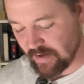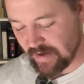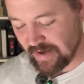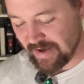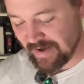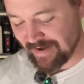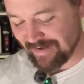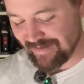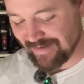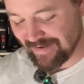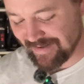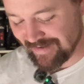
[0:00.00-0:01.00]

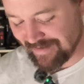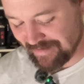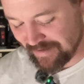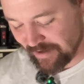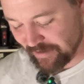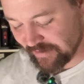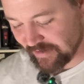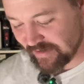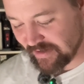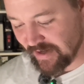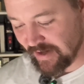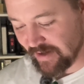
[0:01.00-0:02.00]
And there's a
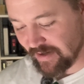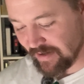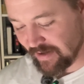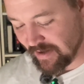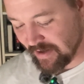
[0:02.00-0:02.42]
scene